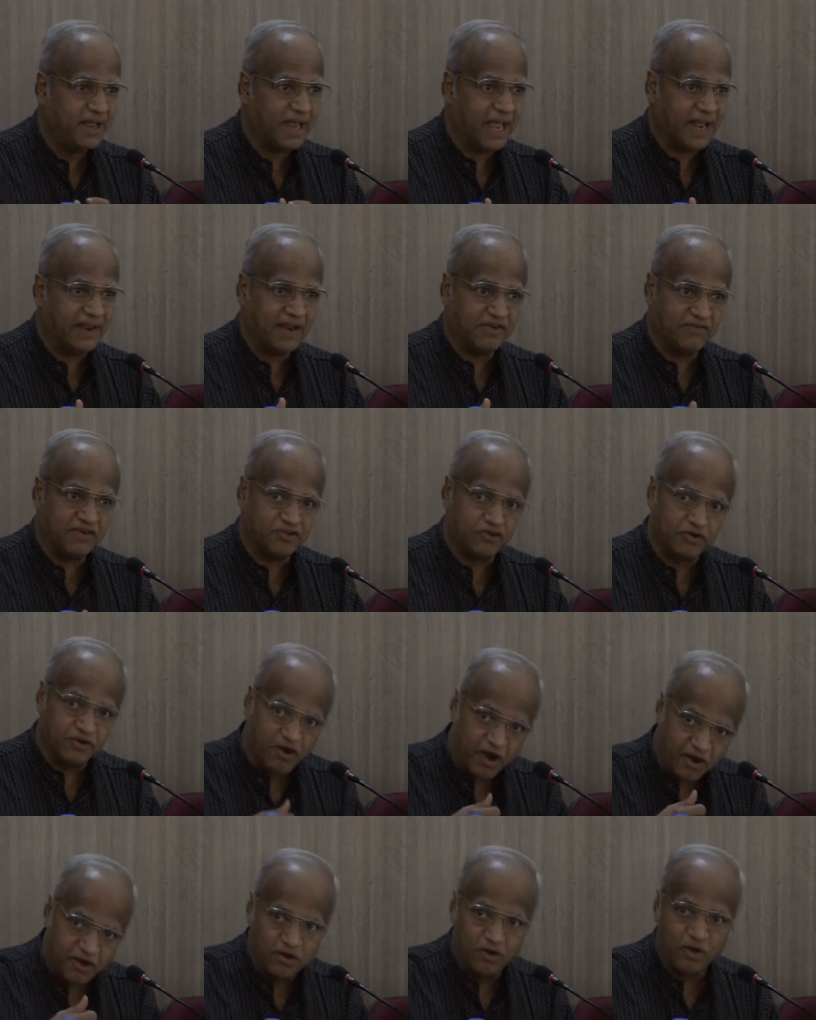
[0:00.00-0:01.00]
and that we should
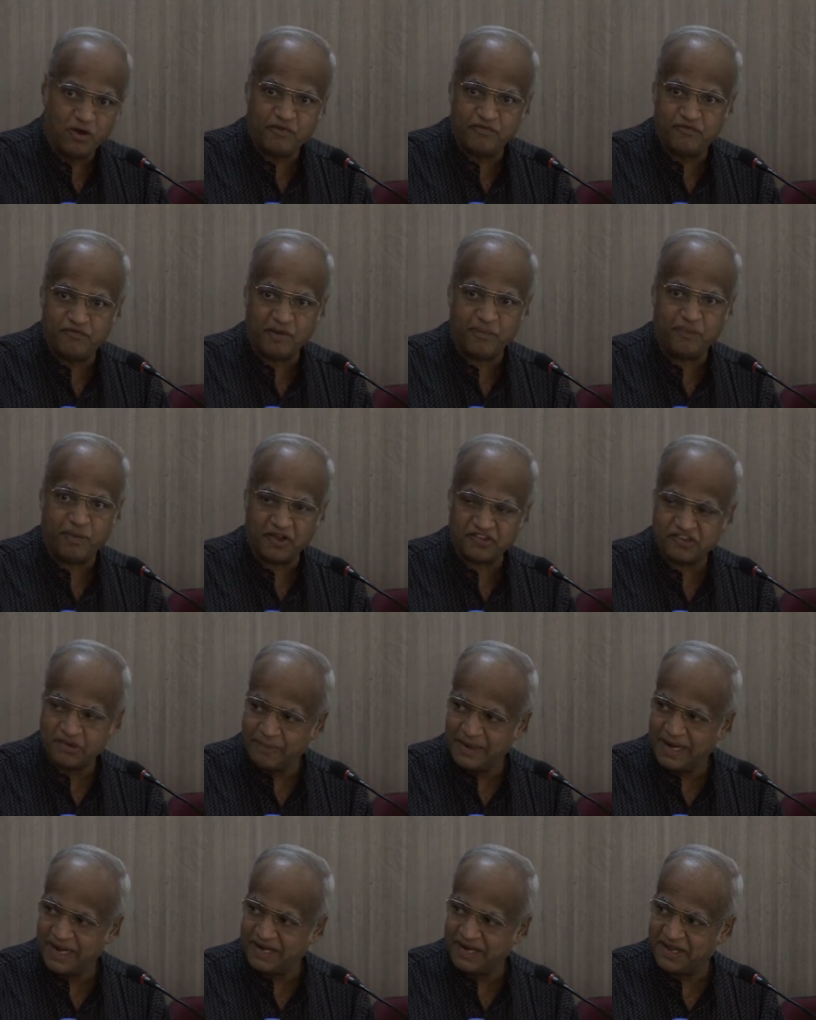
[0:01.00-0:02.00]
not look for
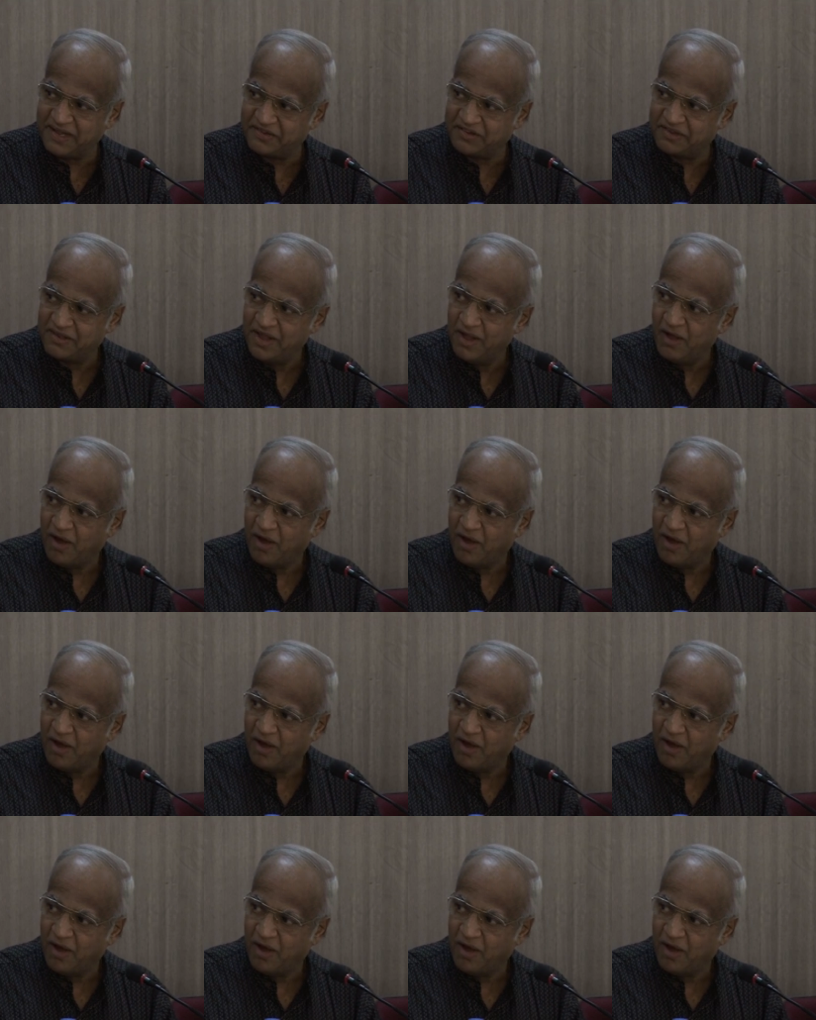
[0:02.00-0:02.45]
possibilities